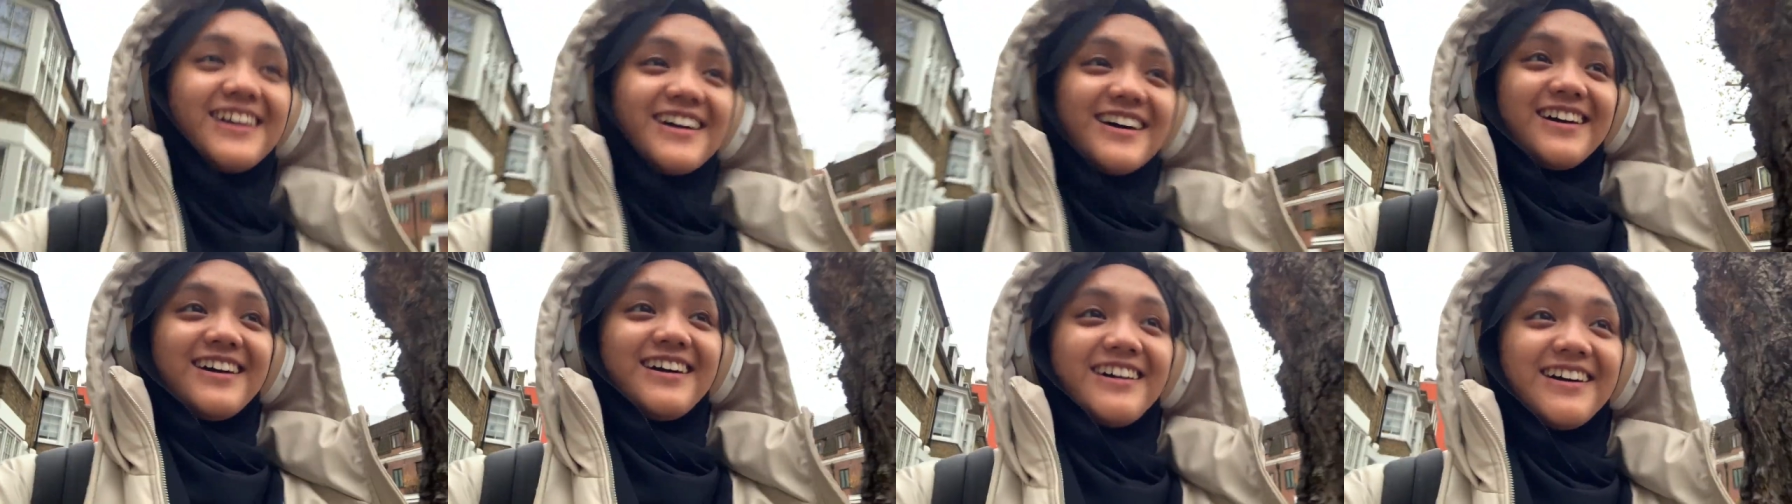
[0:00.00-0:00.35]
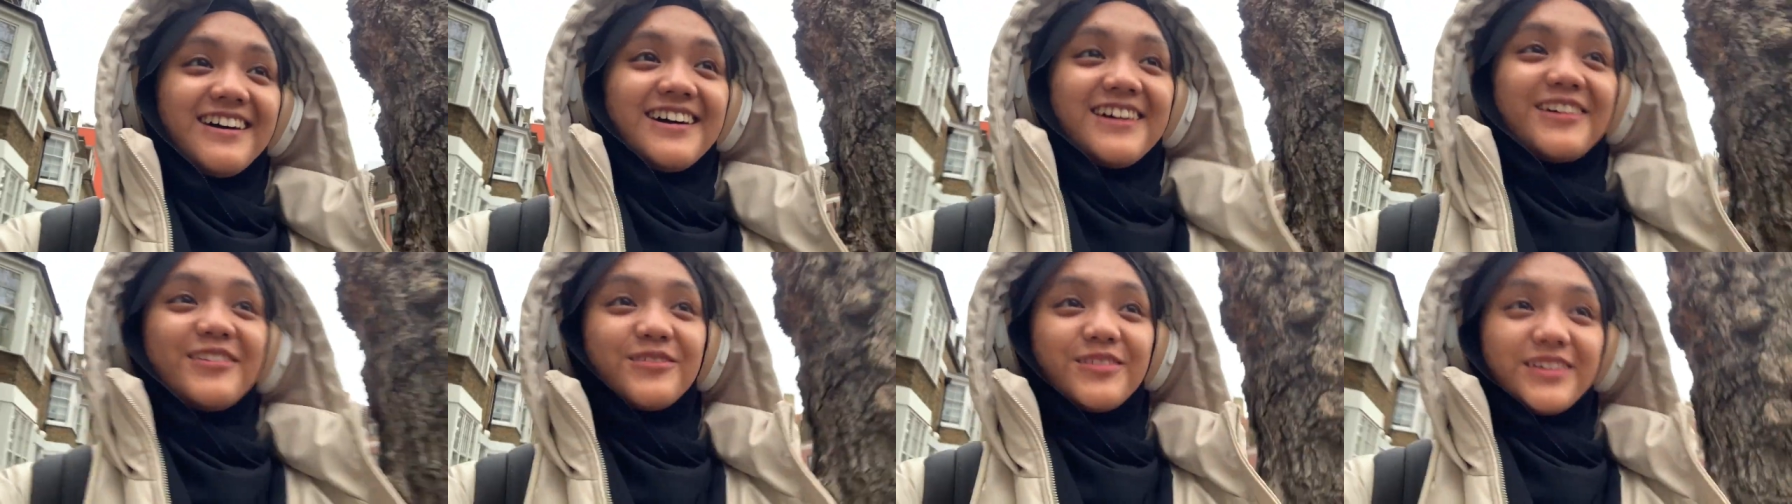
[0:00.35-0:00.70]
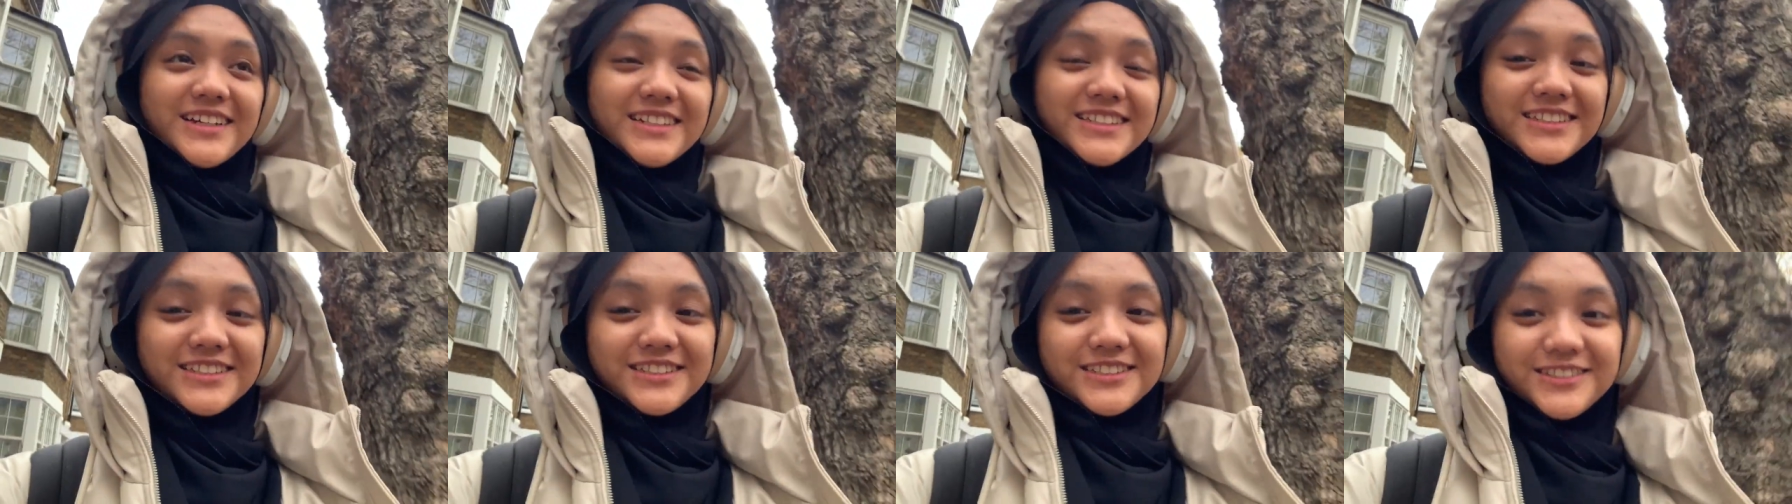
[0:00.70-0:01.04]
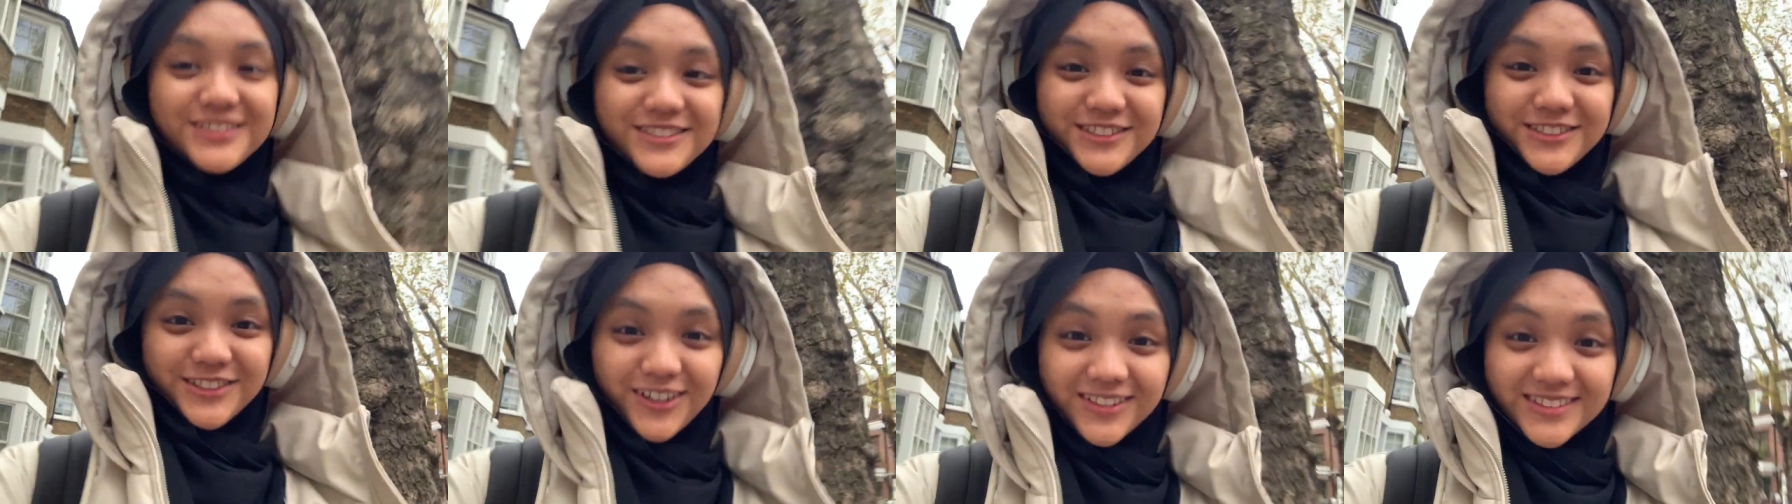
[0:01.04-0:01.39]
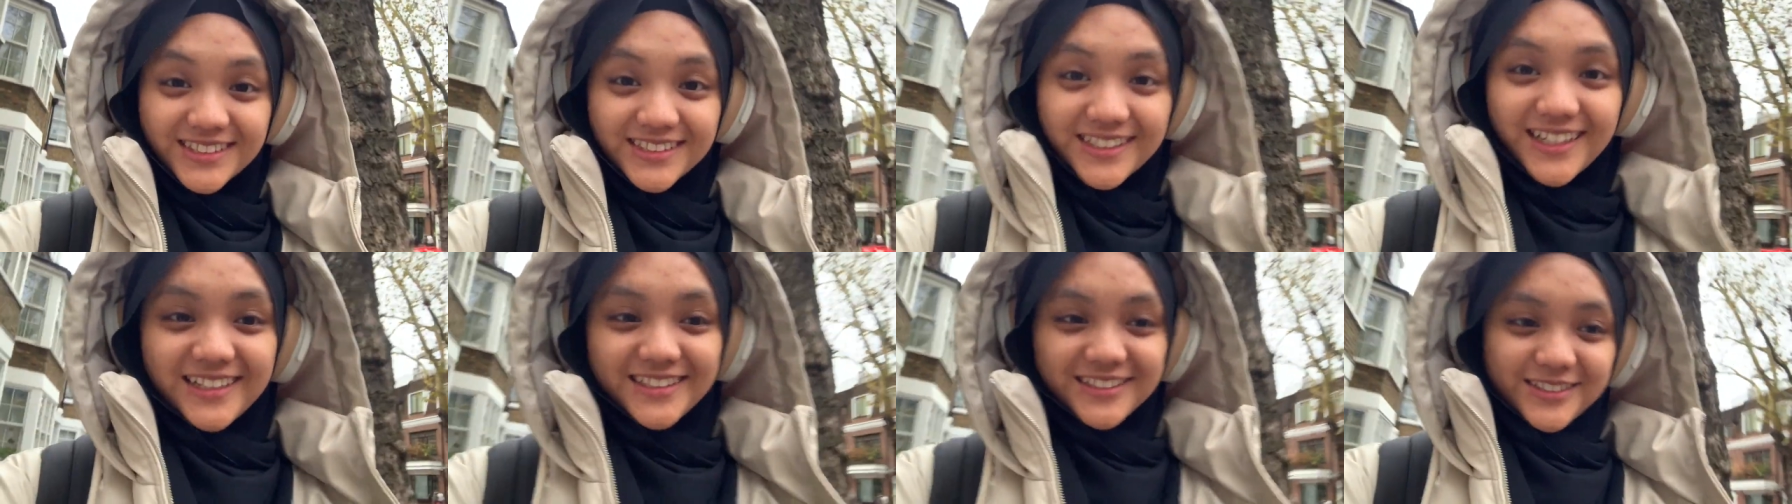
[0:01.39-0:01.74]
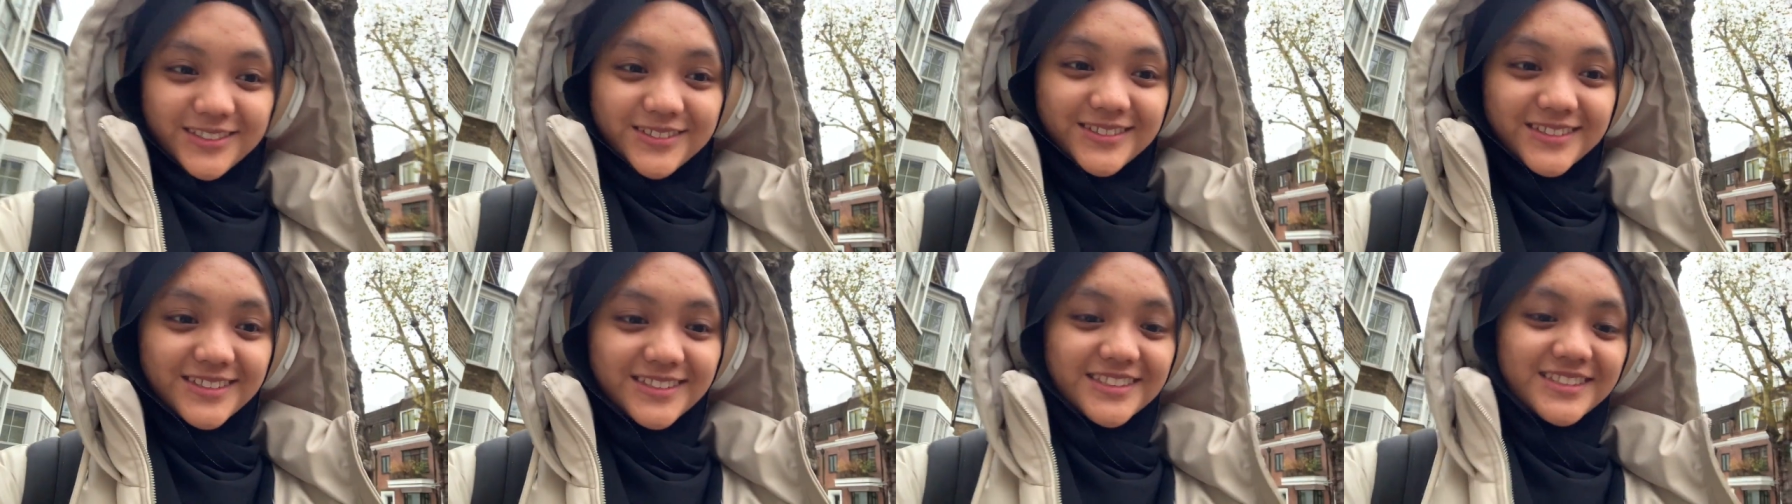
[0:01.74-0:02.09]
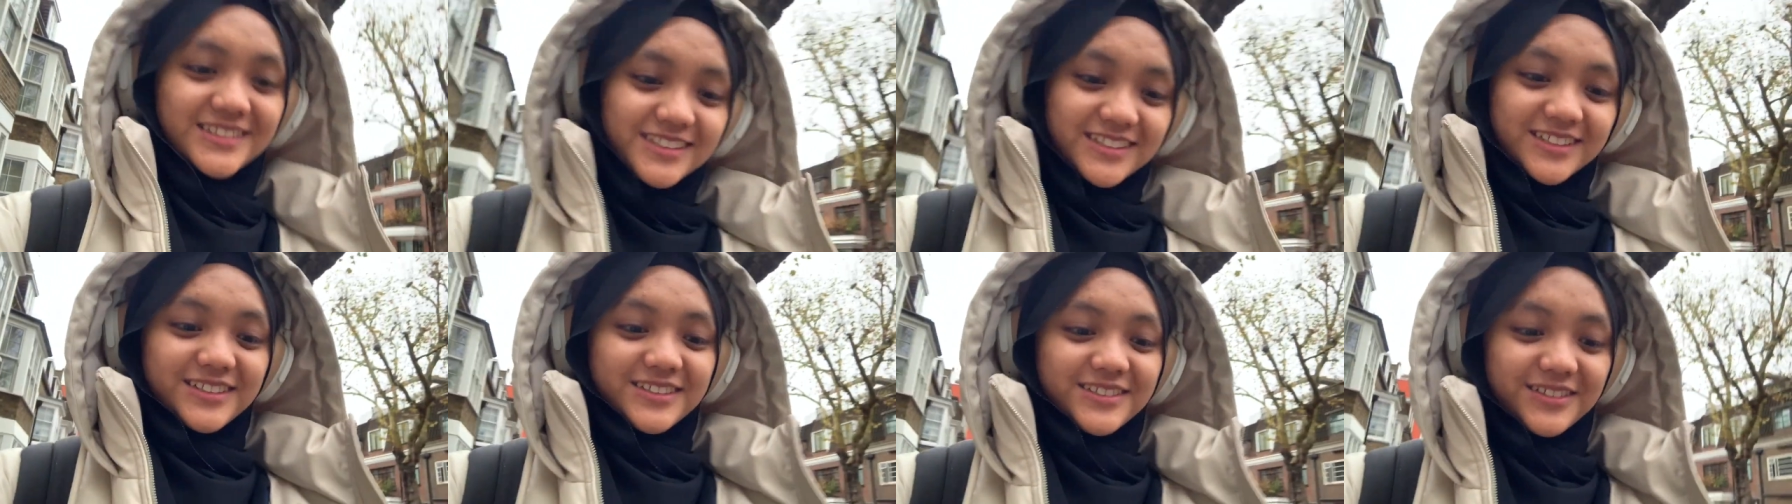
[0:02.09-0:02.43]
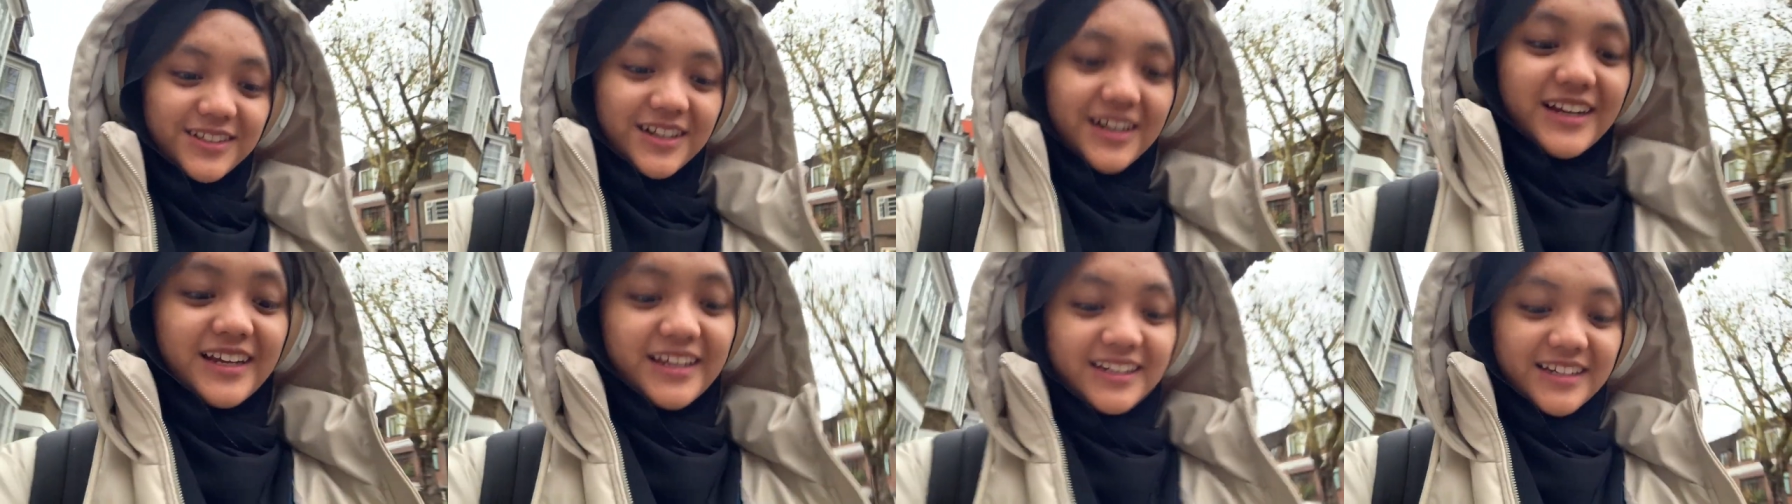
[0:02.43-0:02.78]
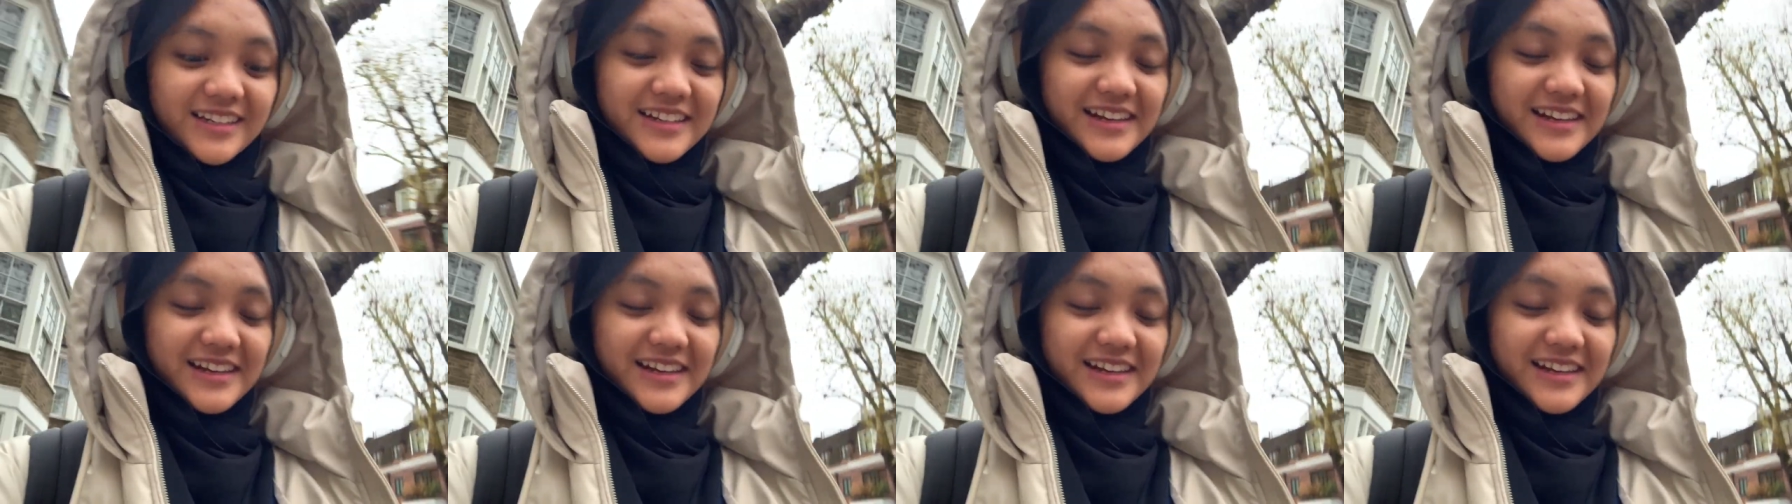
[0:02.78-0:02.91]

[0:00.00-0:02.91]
I went to John Sandoe right?